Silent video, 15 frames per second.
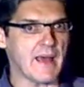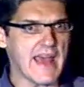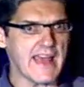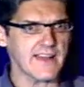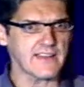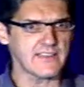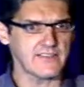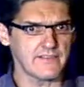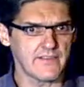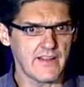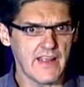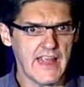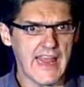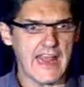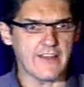back
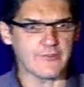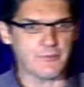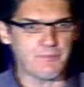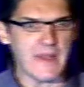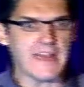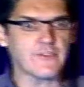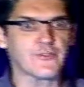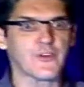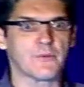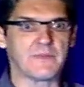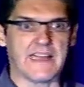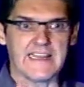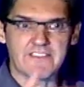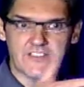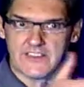is a page from
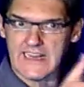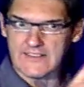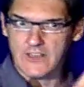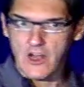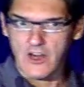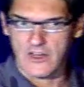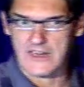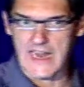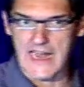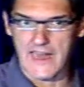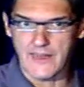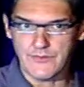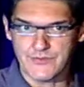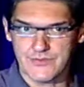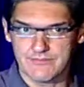the Internet
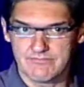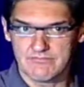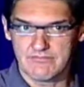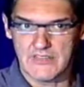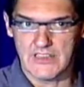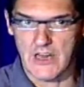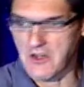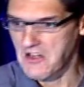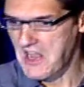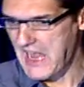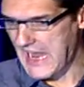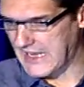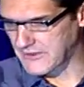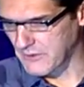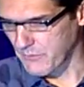Archive, you know,
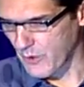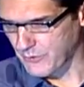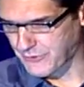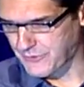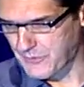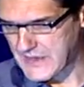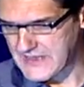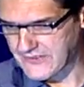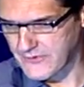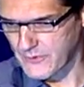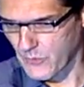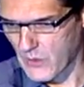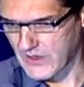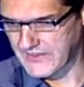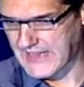and the most recent
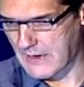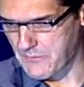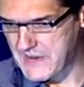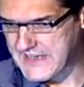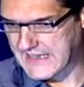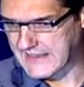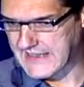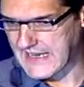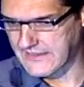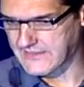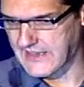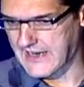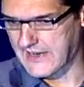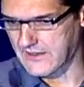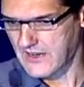one that we can get
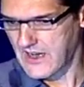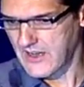there